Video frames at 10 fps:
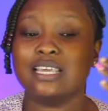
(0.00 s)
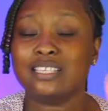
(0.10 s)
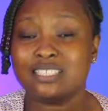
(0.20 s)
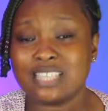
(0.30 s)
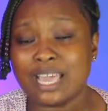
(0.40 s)

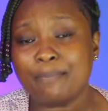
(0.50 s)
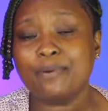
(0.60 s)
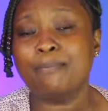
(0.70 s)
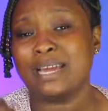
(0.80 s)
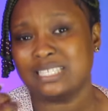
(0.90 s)

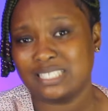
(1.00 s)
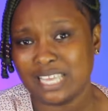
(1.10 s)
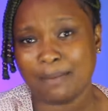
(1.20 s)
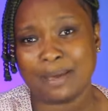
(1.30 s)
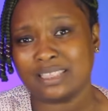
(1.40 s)
step by
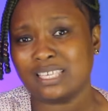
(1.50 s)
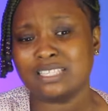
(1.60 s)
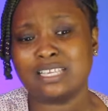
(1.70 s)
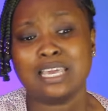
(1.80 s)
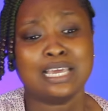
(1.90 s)
step. I think
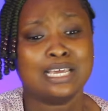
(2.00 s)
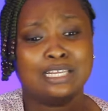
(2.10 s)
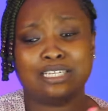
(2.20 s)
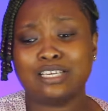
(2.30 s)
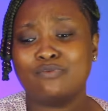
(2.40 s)
the,
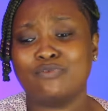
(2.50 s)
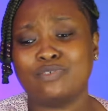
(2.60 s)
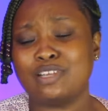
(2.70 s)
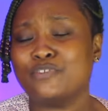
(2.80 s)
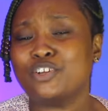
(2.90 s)
the,
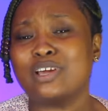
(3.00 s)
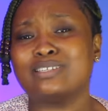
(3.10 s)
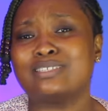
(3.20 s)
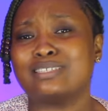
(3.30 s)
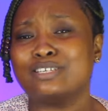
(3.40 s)
the video
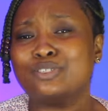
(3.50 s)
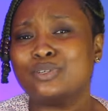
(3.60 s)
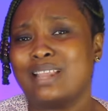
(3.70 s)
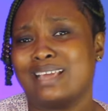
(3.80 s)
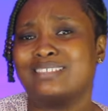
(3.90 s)
is into
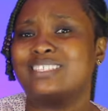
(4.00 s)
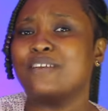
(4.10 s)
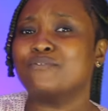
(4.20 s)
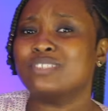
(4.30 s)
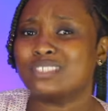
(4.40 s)
like
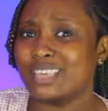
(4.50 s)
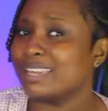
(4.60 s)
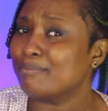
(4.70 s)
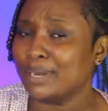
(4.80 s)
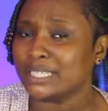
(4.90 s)
seven
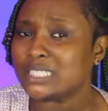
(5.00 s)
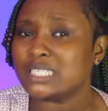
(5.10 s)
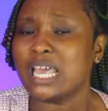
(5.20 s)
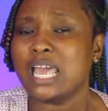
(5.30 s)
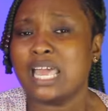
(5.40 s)
segments,
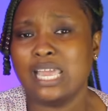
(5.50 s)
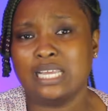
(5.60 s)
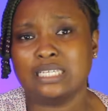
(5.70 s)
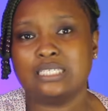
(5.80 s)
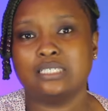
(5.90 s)

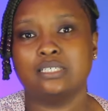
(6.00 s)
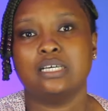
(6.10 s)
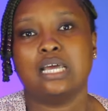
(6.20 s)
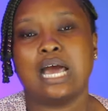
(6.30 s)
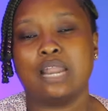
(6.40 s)
and
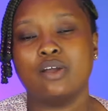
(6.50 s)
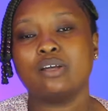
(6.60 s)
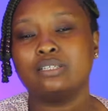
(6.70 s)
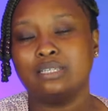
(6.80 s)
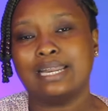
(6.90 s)

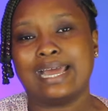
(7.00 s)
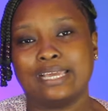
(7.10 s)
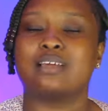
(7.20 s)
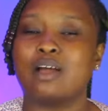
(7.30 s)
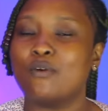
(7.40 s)
along the
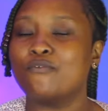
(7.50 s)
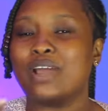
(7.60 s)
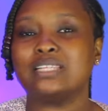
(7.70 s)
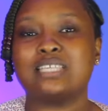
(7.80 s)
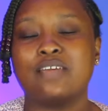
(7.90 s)
line, I'll
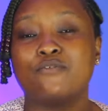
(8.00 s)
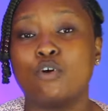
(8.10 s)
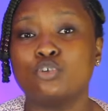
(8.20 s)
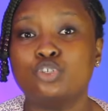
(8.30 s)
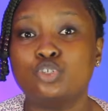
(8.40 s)
find time
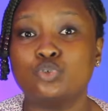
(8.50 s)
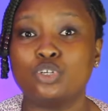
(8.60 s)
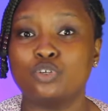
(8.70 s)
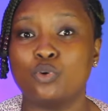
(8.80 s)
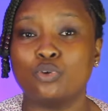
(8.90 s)
for us to,
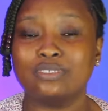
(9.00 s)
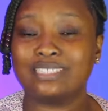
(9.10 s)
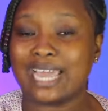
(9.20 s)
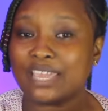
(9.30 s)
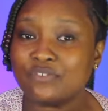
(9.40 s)
you know,
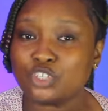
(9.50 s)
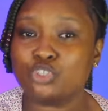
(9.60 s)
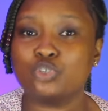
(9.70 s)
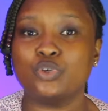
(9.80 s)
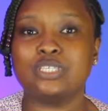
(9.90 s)
dive
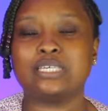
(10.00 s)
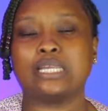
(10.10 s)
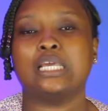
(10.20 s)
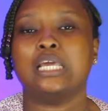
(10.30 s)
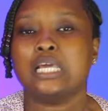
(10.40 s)
into it
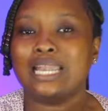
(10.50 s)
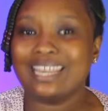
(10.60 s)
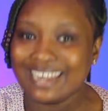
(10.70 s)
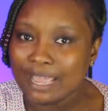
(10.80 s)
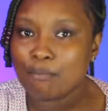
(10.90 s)
and
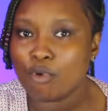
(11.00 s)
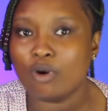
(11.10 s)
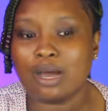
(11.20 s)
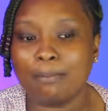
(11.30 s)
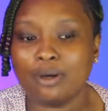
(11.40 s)
learn
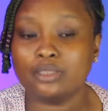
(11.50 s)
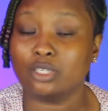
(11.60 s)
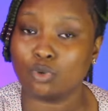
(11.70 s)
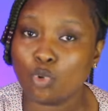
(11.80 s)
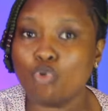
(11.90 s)
more about the
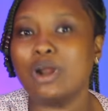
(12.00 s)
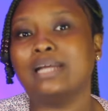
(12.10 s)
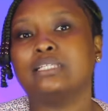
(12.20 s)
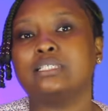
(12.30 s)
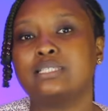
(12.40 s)

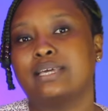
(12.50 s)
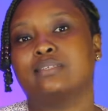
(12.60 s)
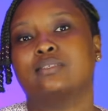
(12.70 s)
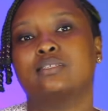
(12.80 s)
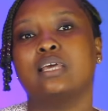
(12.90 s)
Quranic
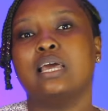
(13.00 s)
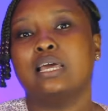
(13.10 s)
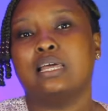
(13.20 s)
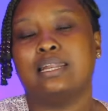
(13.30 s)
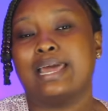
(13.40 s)
text.
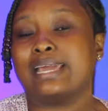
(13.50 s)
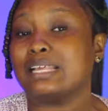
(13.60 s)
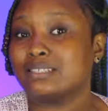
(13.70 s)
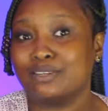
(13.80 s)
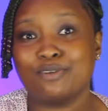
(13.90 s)
Like,
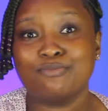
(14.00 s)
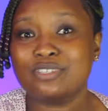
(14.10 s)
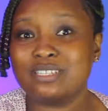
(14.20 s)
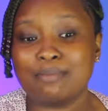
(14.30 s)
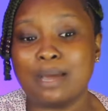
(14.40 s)
as a
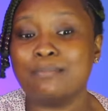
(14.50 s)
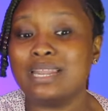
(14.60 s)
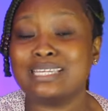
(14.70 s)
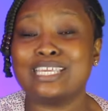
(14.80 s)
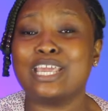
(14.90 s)
non-Muslim, I'm
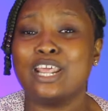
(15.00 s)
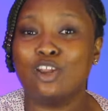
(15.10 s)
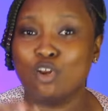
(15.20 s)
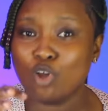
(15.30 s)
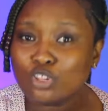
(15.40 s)
learning a
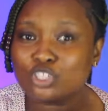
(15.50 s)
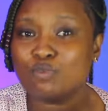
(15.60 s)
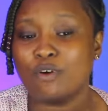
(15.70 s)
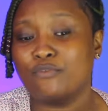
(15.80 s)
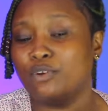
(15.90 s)
lot
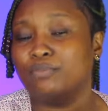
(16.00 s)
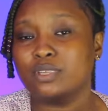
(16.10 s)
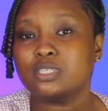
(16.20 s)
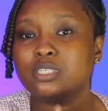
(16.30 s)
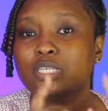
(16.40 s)
more from
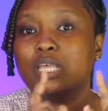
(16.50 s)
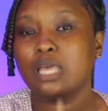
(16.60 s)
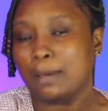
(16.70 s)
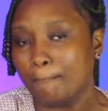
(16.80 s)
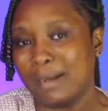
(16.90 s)
this
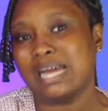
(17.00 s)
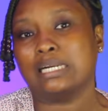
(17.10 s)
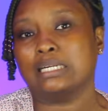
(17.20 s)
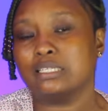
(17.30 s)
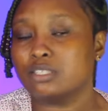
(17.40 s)
man,
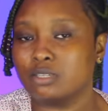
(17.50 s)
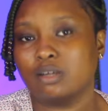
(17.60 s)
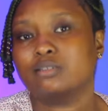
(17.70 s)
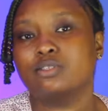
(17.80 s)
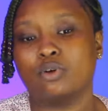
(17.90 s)
this
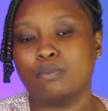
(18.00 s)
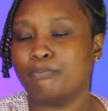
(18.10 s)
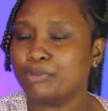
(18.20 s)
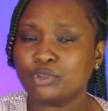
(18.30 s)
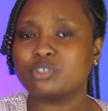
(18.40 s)
doctor.
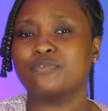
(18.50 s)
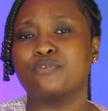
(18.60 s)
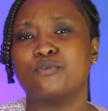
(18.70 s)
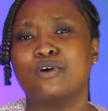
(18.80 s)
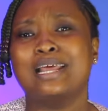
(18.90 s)

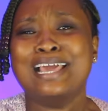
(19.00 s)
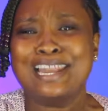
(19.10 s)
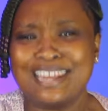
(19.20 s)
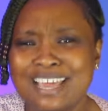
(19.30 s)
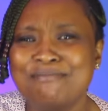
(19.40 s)
Beautiful one.
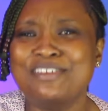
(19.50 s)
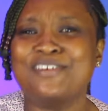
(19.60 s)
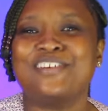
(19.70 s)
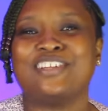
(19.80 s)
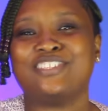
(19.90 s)
Let me
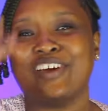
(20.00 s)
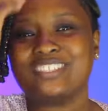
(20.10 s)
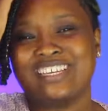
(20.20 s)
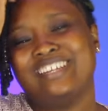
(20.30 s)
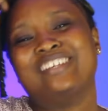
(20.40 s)
know your
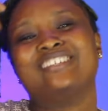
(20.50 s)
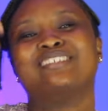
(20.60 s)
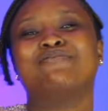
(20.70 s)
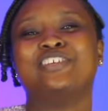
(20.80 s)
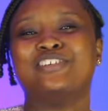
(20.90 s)
thoughts in
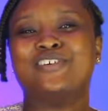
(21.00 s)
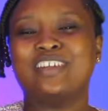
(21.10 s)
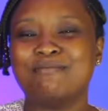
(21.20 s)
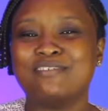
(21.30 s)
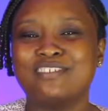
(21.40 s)
this video.
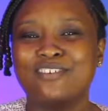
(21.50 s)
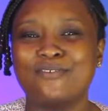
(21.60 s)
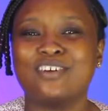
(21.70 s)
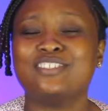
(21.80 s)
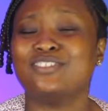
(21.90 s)
Let me know
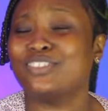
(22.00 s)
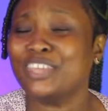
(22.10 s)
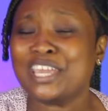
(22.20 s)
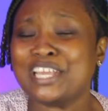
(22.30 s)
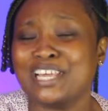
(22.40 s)
what you
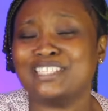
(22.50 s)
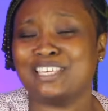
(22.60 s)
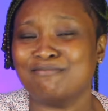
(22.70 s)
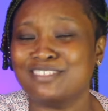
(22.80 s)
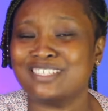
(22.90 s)
think. Let's
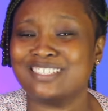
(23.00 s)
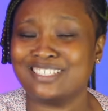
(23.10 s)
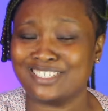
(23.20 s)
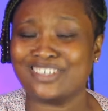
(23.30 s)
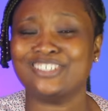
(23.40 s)
keep this
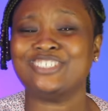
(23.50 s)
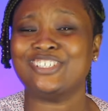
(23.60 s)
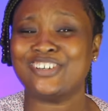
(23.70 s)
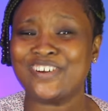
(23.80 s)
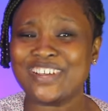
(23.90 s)

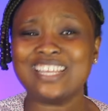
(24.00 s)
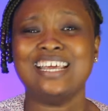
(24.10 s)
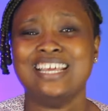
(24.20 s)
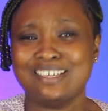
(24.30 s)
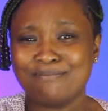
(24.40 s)
discussion going.
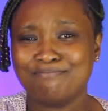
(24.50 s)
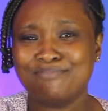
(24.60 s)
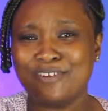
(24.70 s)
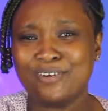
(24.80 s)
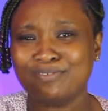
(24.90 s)

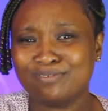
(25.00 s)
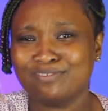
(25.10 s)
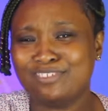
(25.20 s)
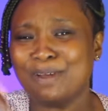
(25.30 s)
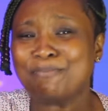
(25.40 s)
You know,
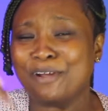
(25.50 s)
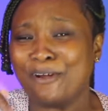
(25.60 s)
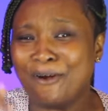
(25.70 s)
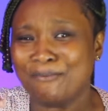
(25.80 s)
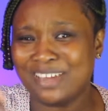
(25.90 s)
drop your
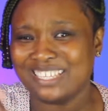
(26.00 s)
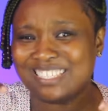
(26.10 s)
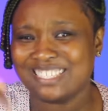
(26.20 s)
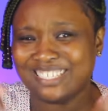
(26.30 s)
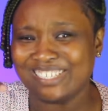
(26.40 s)

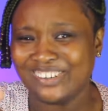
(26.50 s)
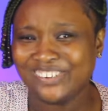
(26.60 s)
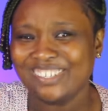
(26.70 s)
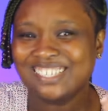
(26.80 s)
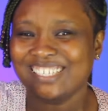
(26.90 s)
comments, you know,